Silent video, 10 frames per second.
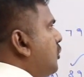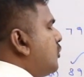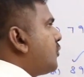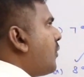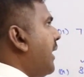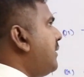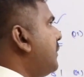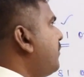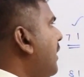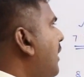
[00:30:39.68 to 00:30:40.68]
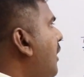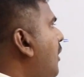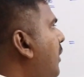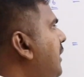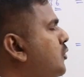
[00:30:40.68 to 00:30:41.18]
two squares?
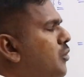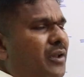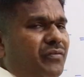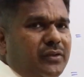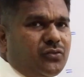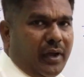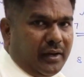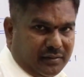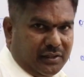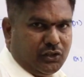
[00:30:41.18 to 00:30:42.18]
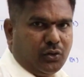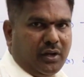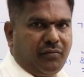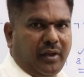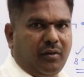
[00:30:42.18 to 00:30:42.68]
What is 25 square?
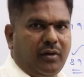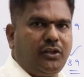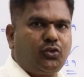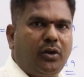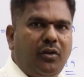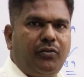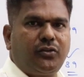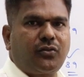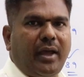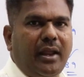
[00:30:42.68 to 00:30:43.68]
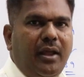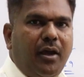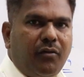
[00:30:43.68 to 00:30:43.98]
625. What is 24 square?